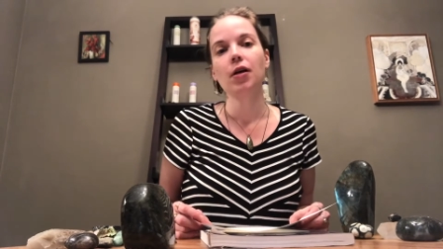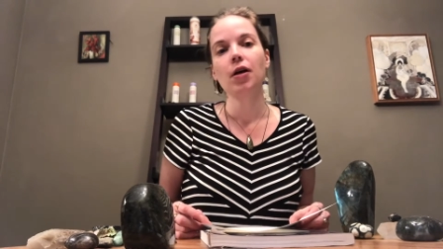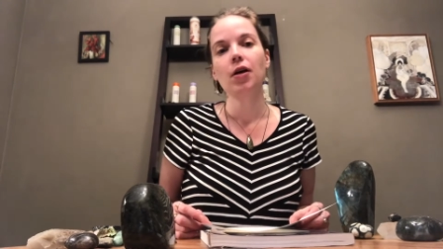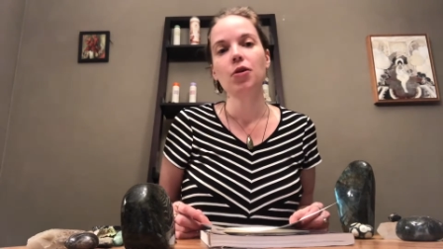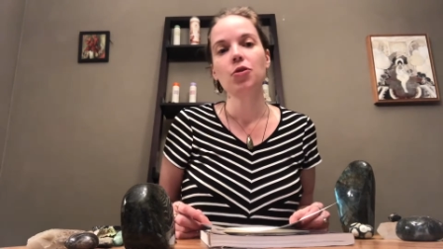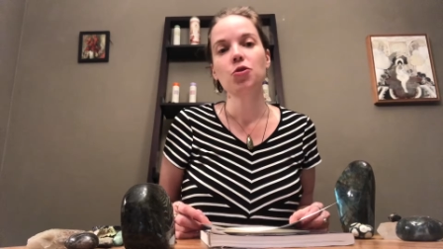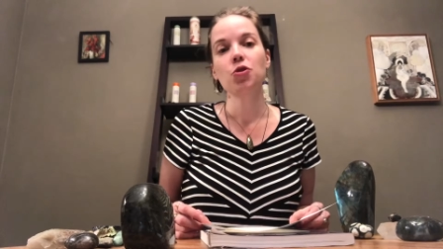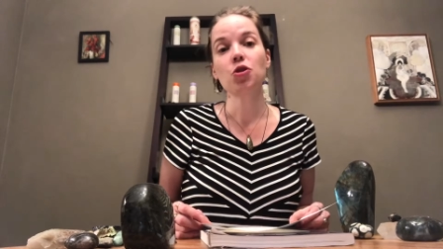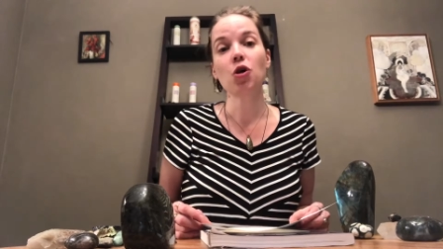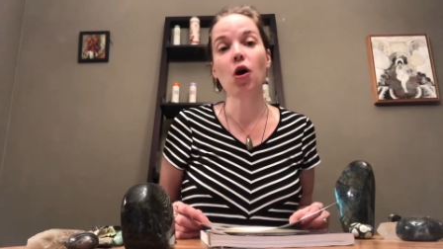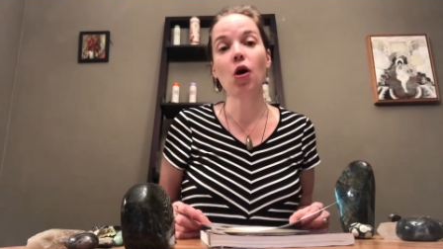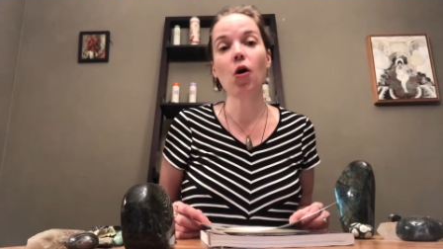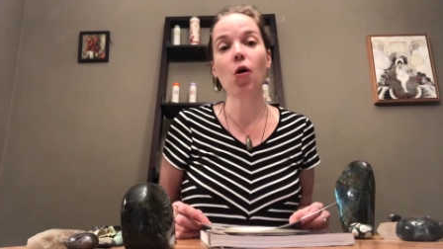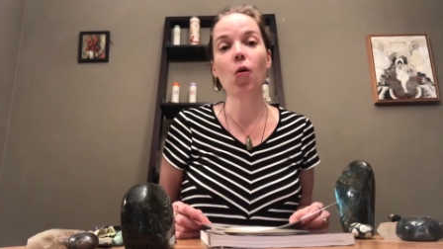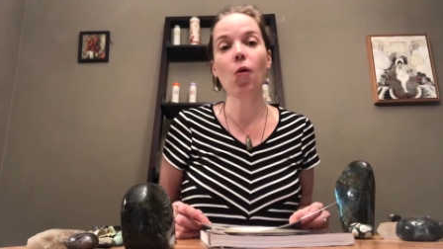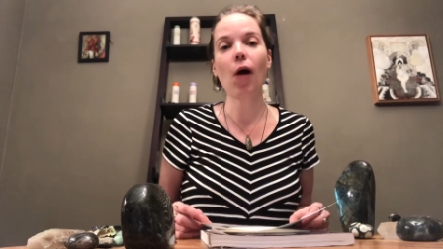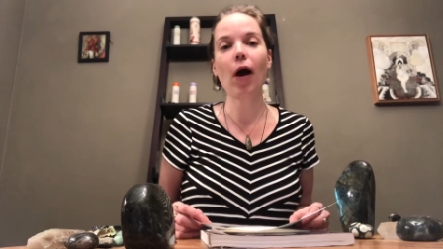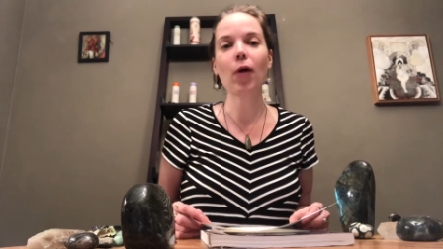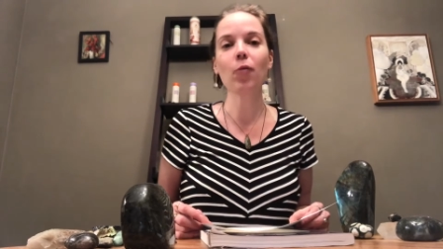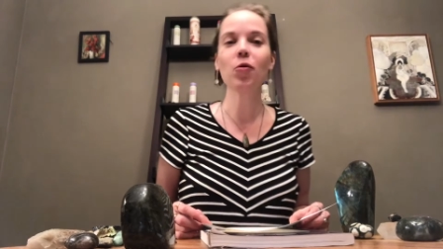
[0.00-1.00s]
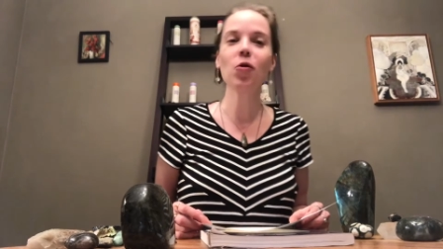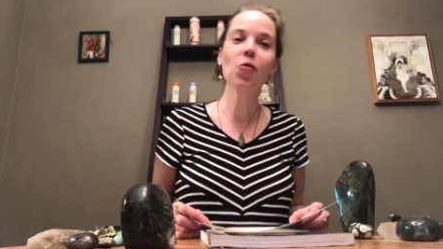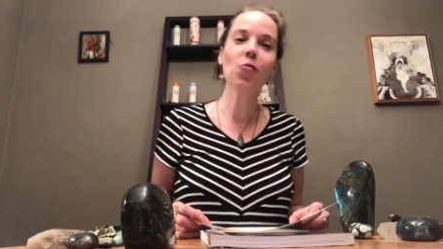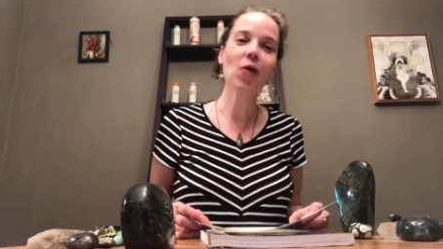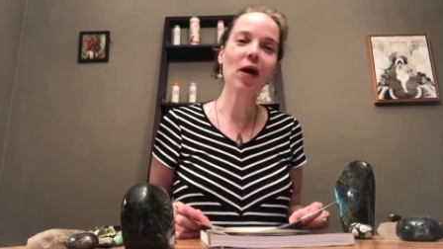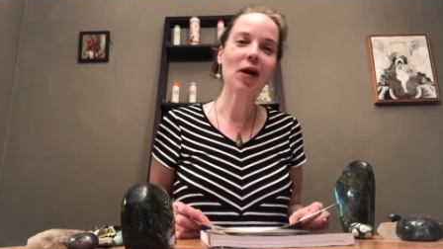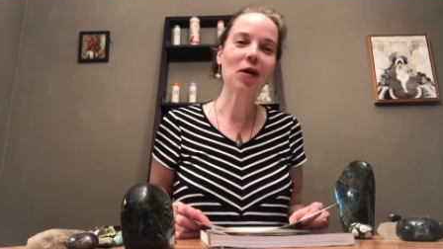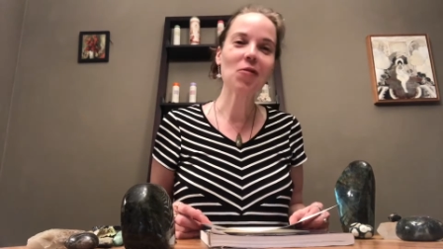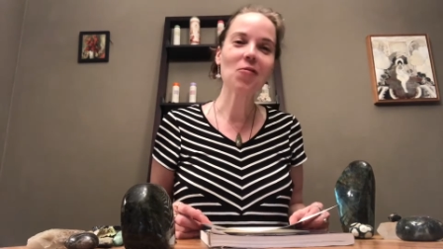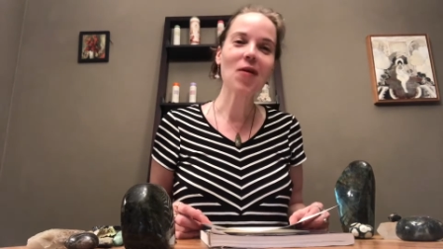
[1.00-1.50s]
So I will
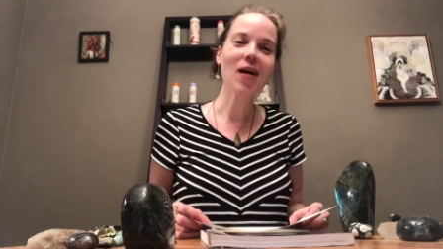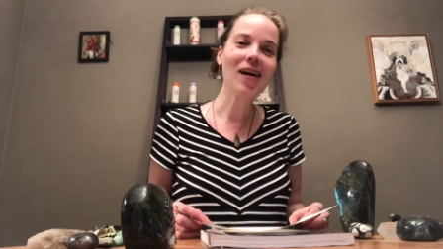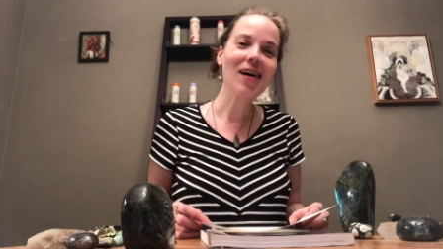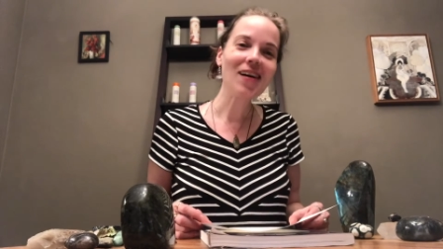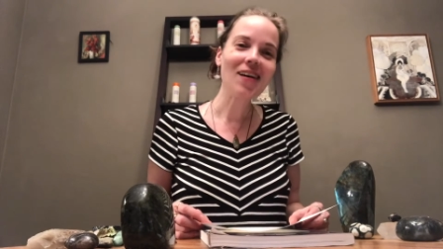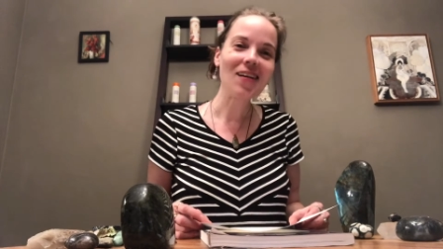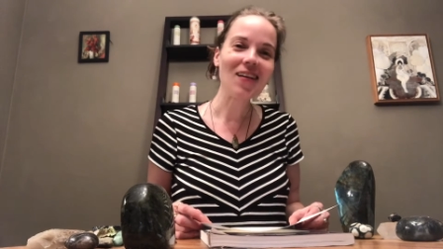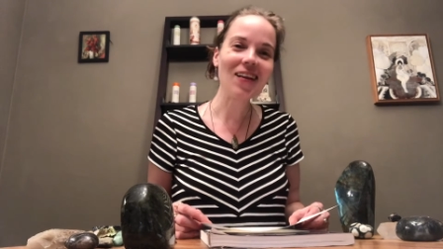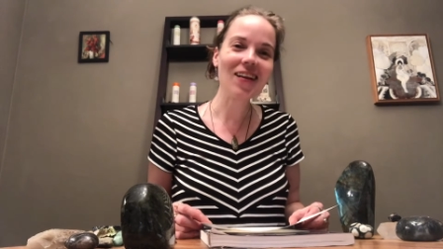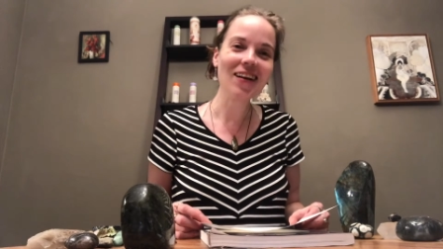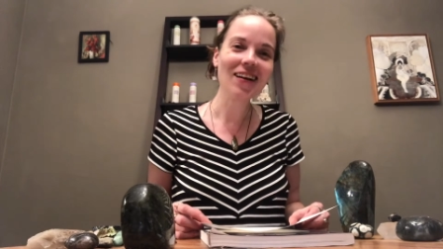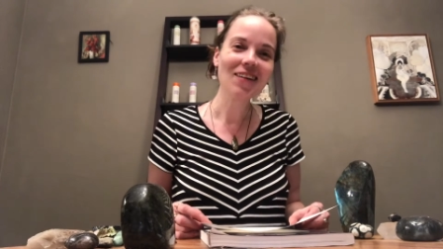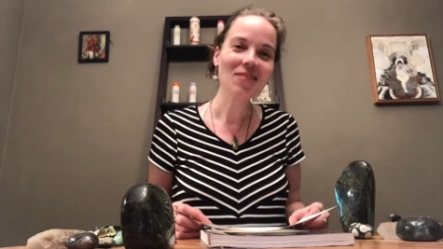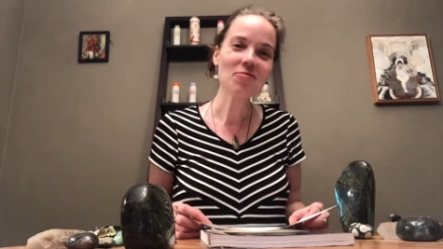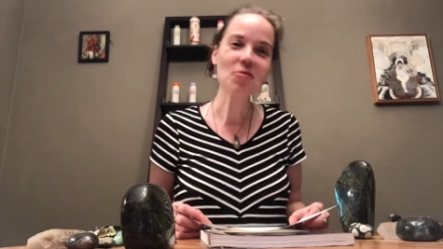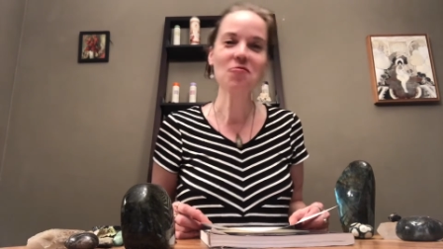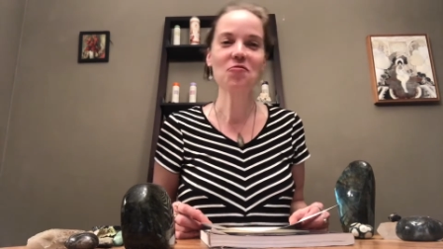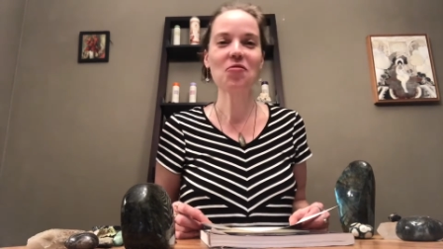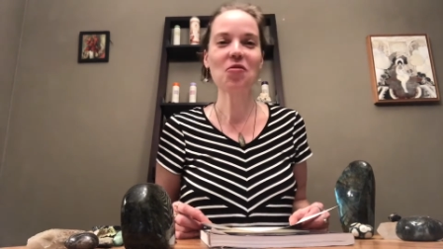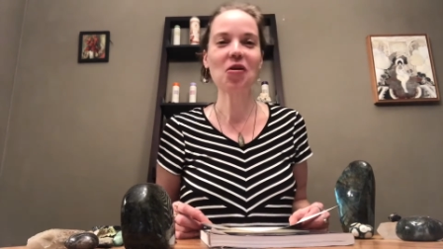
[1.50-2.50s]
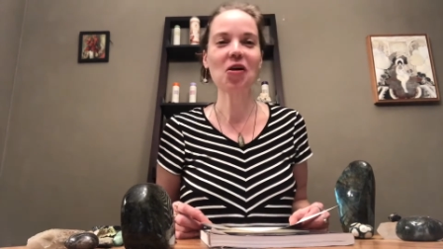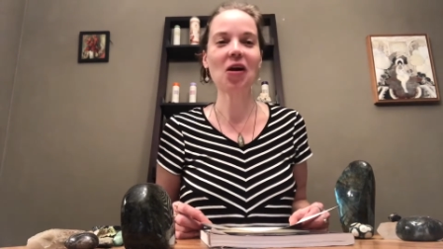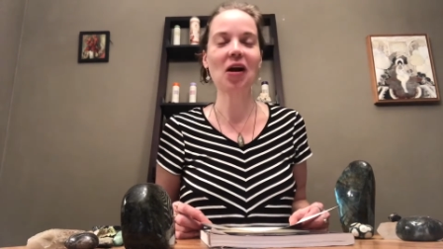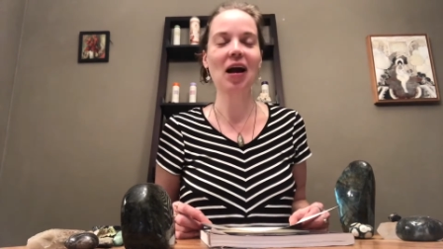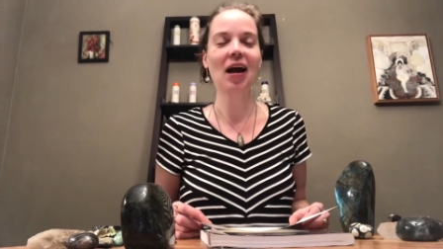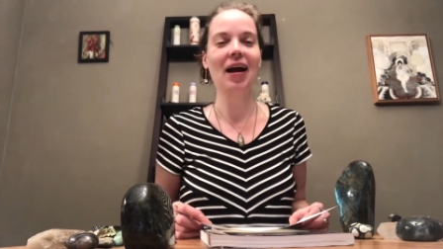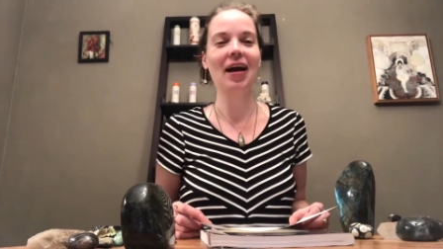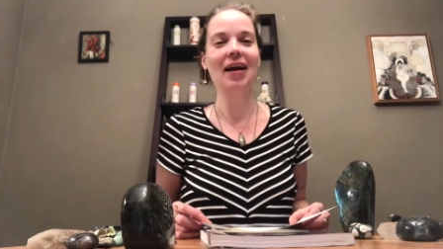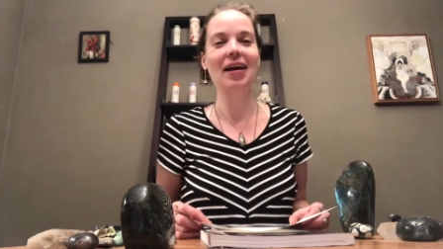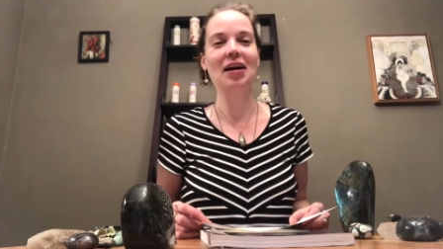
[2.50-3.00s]
wait a while before
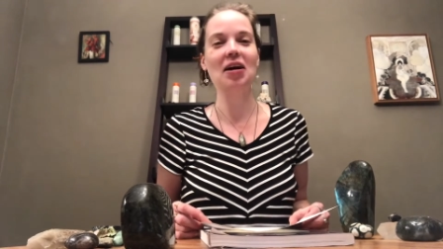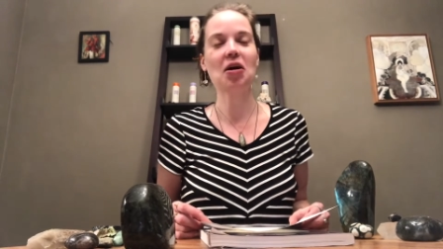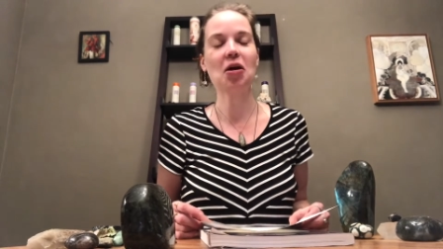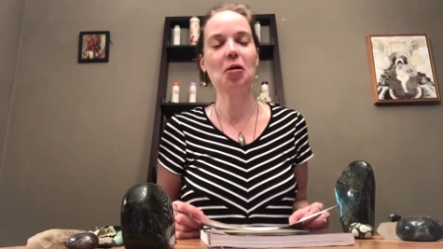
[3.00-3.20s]
I